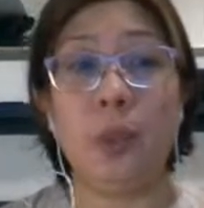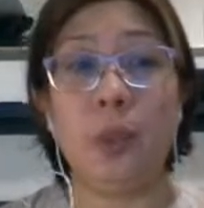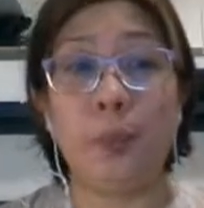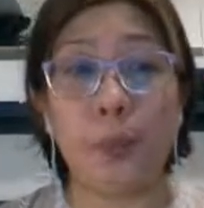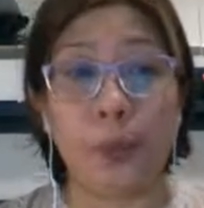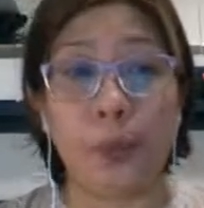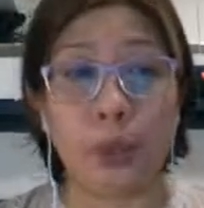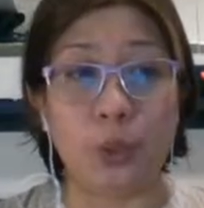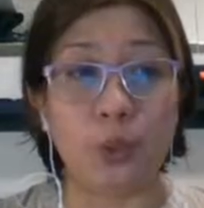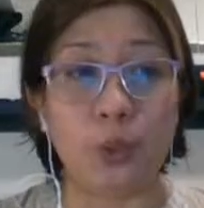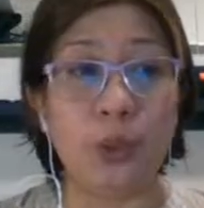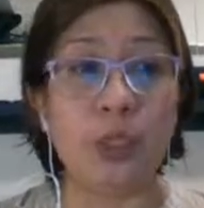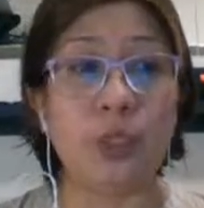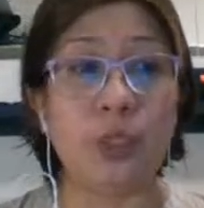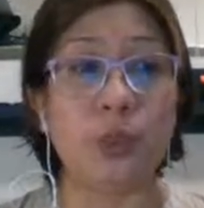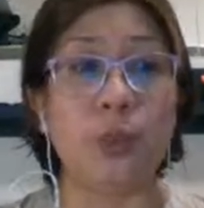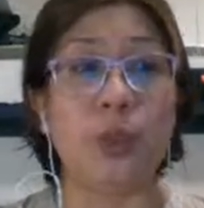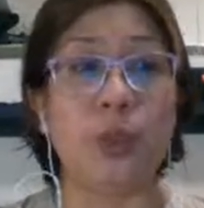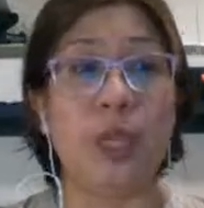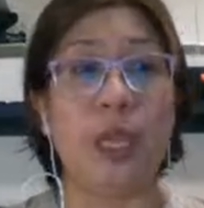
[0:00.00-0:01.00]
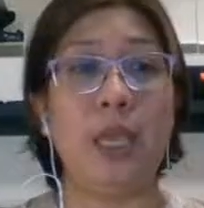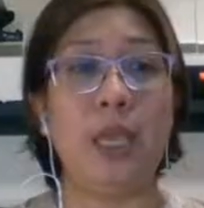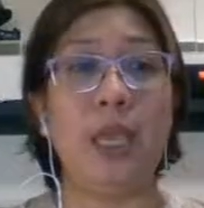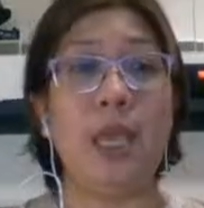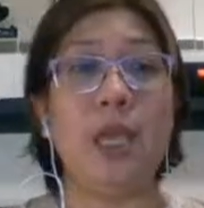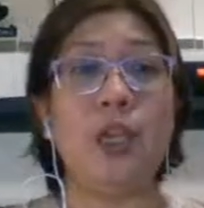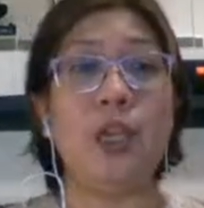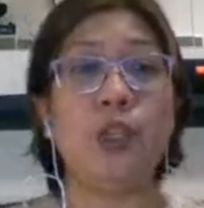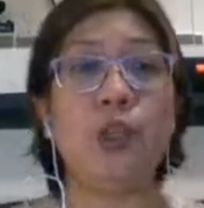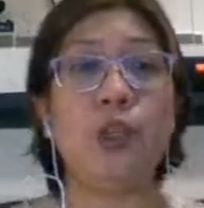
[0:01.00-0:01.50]
produced, okay,
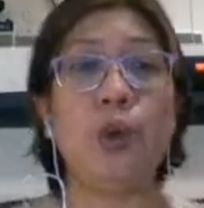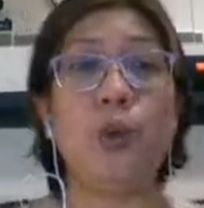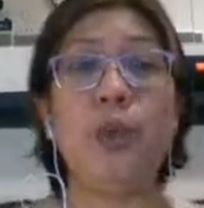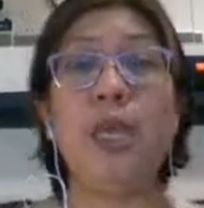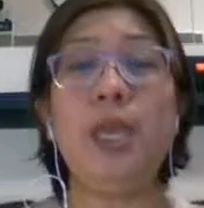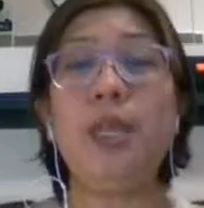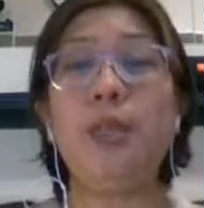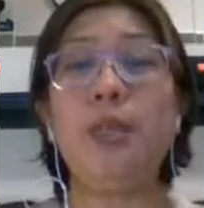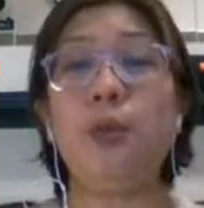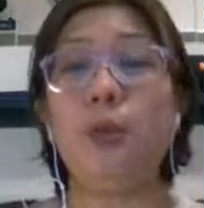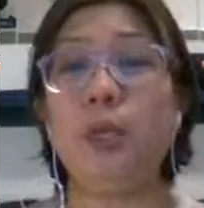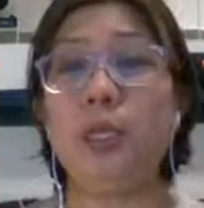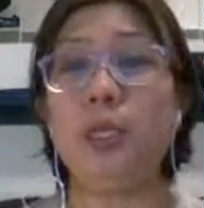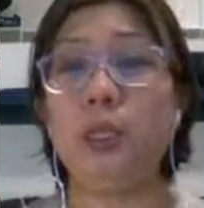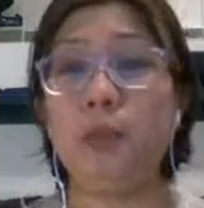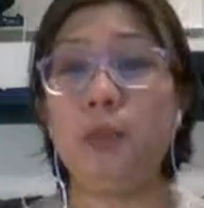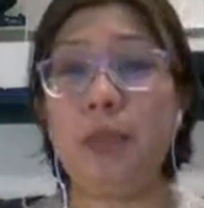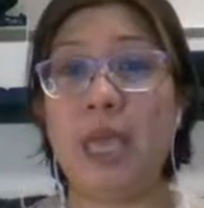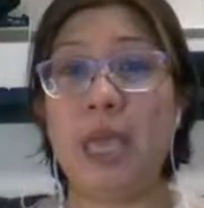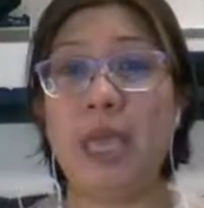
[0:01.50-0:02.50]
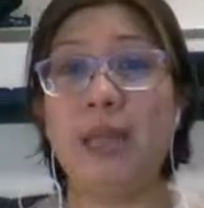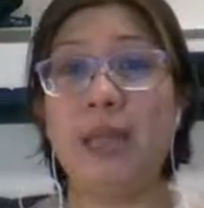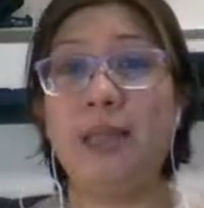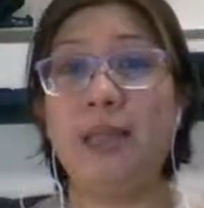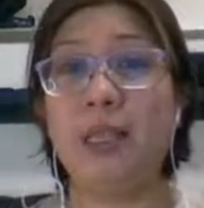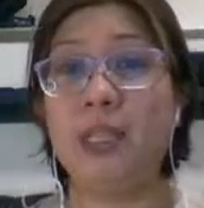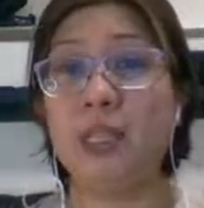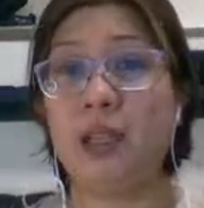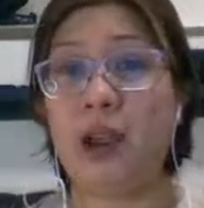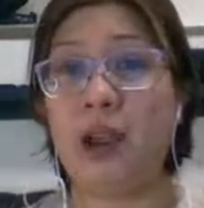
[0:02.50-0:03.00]
so it was being
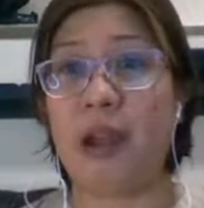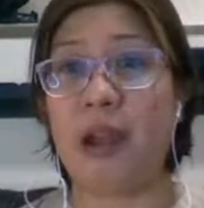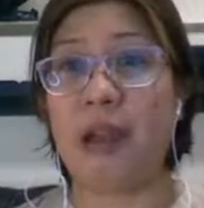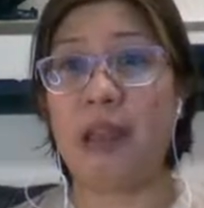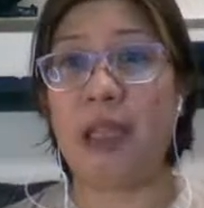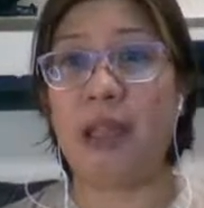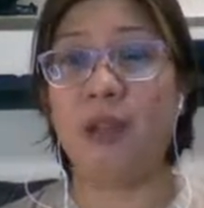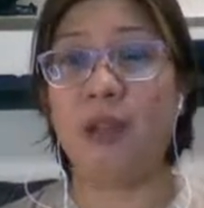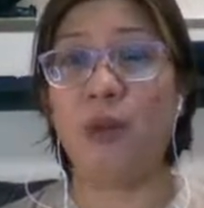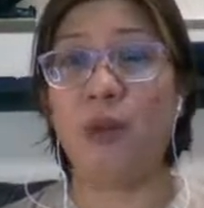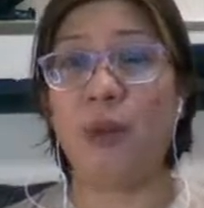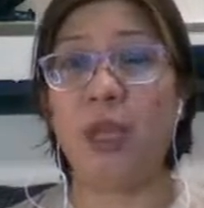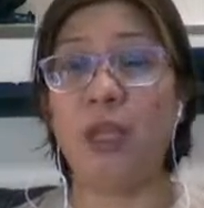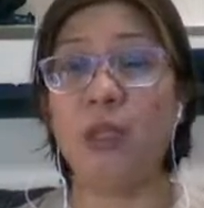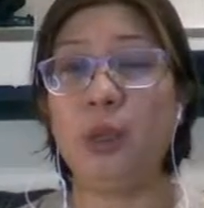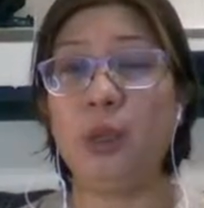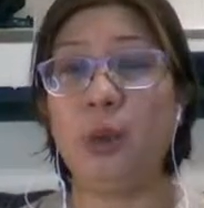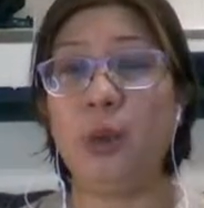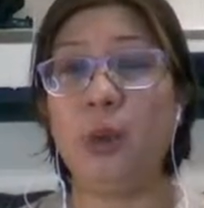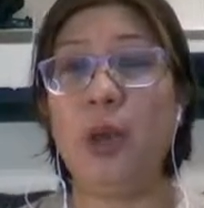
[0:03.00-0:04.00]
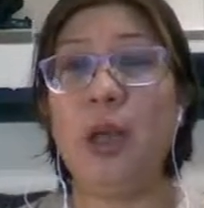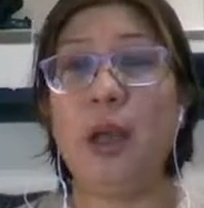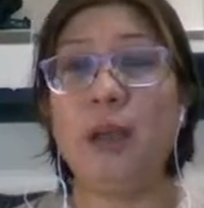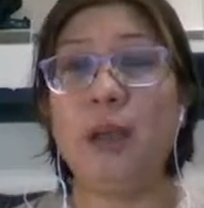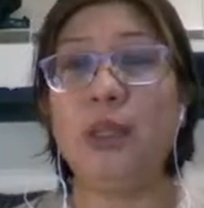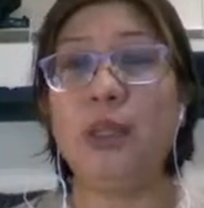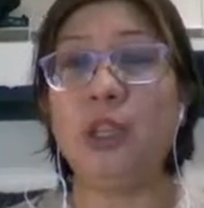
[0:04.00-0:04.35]
discarded. Okay, so the